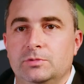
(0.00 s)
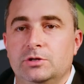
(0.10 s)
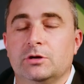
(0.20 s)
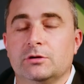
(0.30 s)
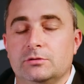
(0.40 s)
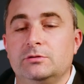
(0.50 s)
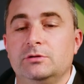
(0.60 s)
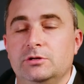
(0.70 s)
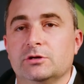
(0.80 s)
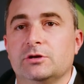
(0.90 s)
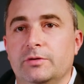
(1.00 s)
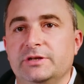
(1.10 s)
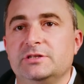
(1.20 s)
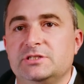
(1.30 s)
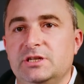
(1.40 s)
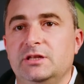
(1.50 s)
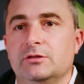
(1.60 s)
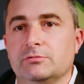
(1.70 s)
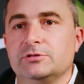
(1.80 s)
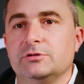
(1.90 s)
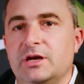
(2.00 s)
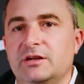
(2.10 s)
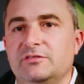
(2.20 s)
you're, you're going to see the return on